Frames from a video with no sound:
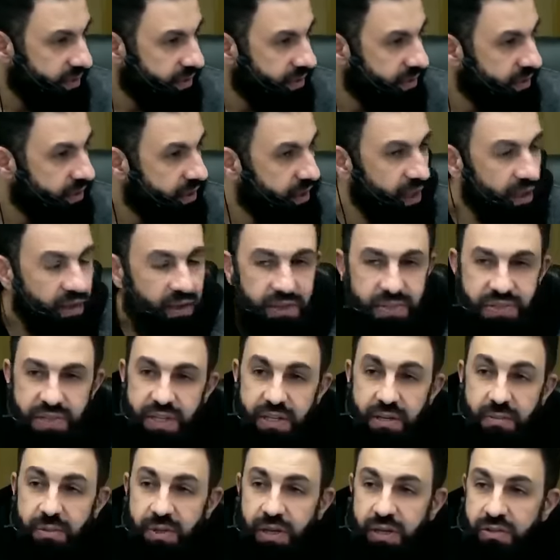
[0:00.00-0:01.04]
And I said,
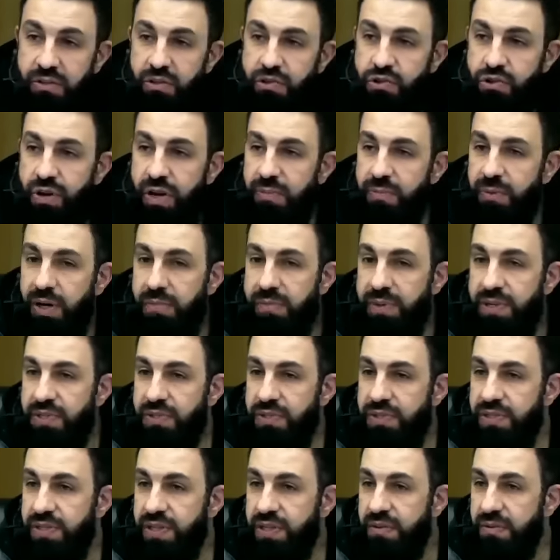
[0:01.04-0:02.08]
I'm going to try my best to
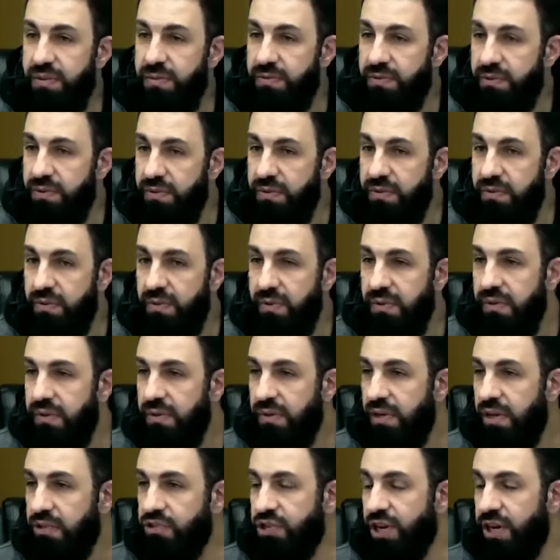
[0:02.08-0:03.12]
send them through
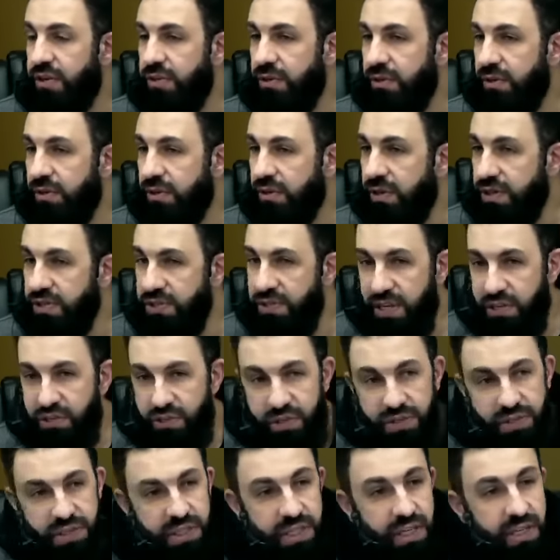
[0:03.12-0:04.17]
a charity
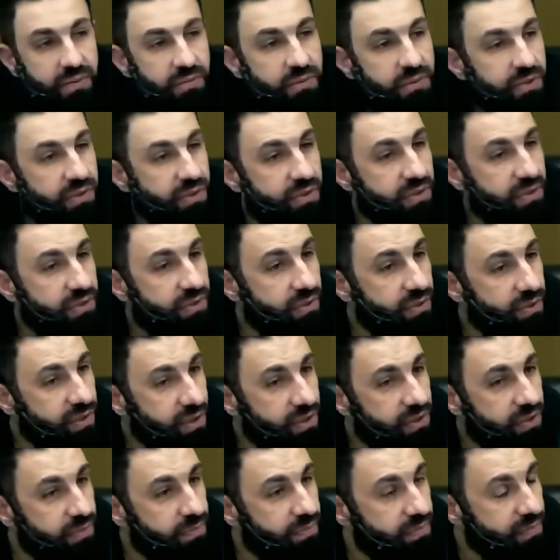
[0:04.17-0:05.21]
organization to get them to
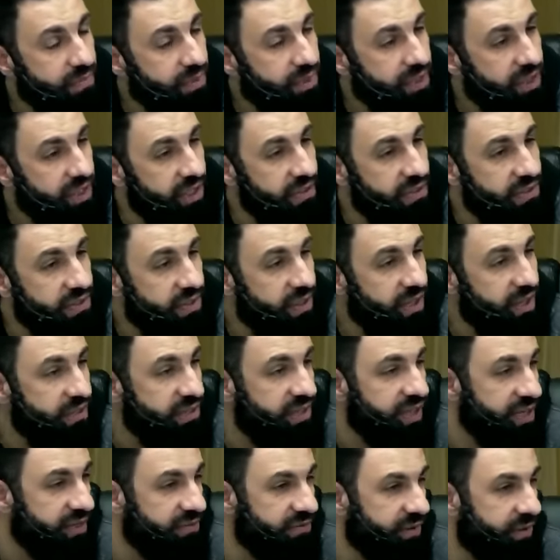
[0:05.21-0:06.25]
those kids and
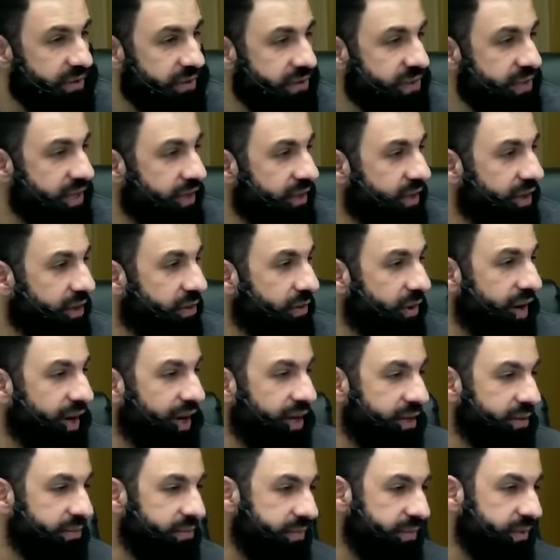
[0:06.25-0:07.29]
take photos. Allahu
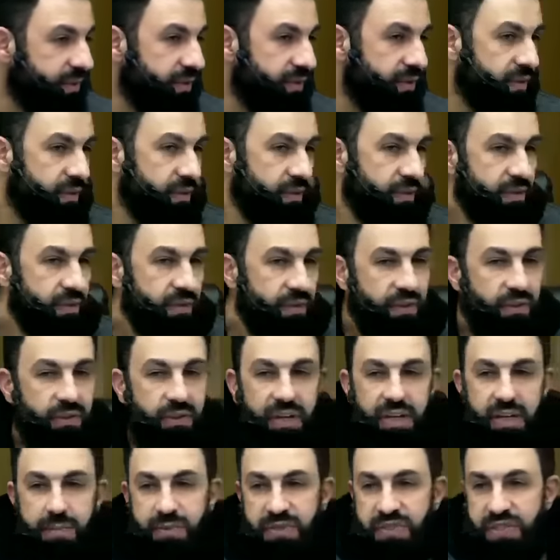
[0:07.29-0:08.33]
alam,
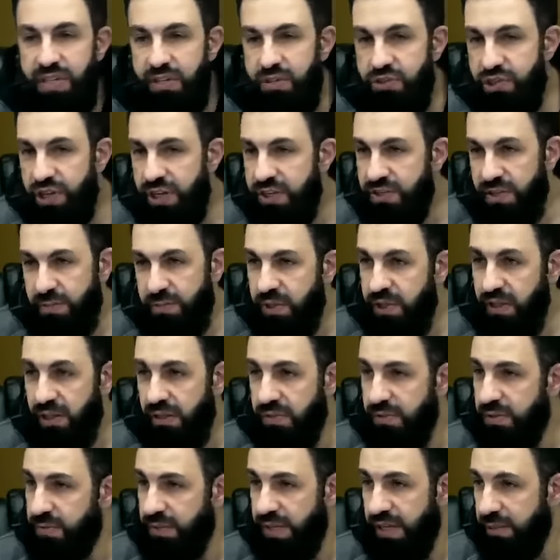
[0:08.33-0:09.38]
90% chance I'm not going
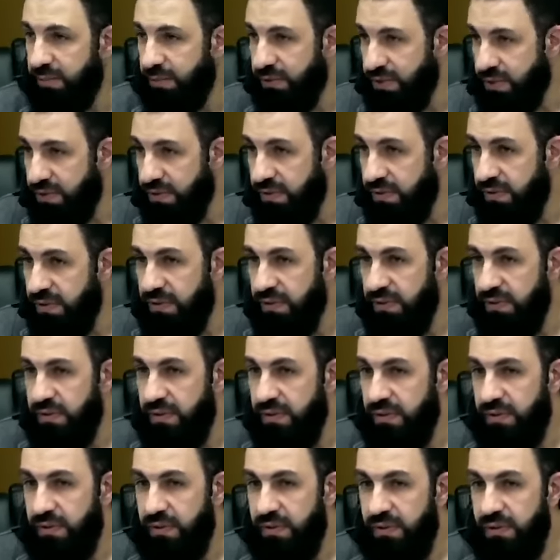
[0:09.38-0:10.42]
to be able to.
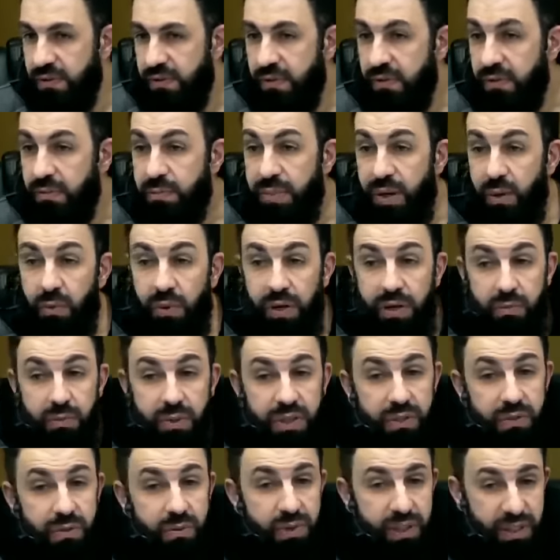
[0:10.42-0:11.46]
But what are we
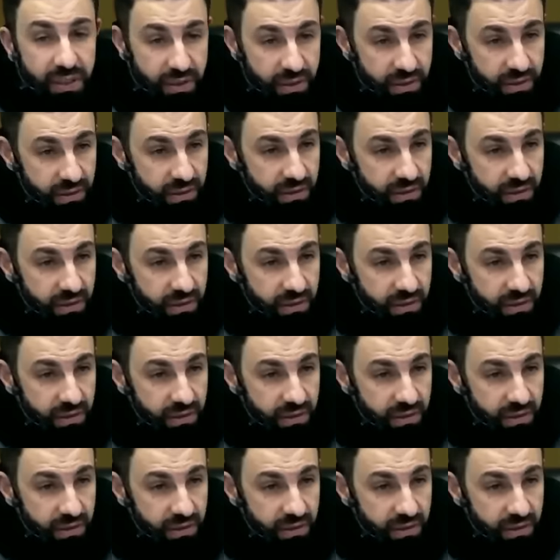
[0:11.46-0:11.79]
doing?